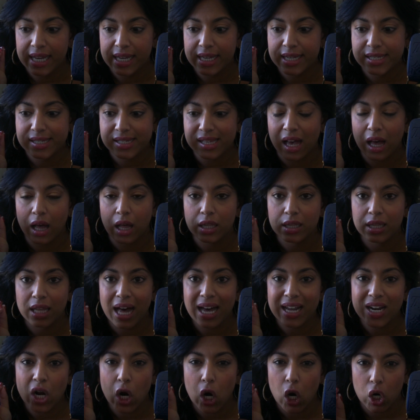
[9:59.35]
is a
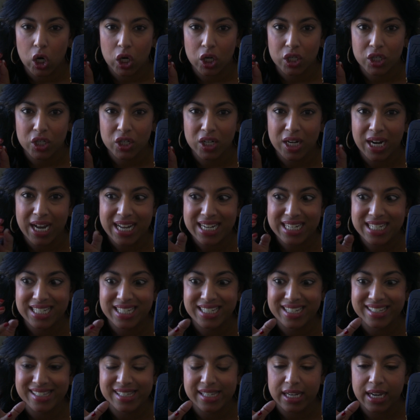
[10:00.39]
lot harder and
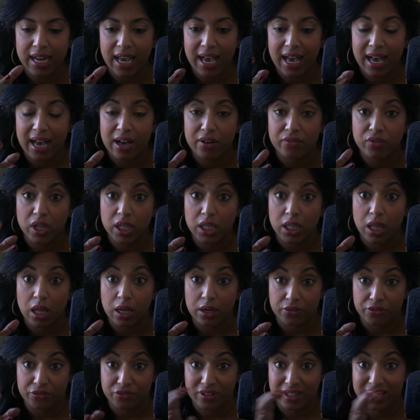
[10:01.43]
doesn't have a
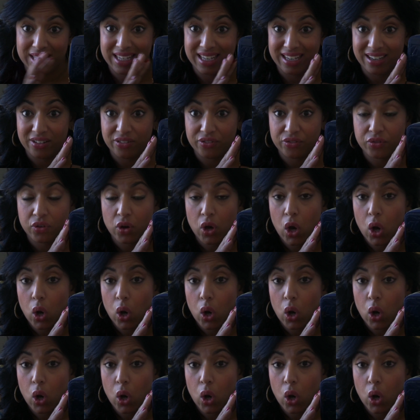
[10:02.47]
lot of give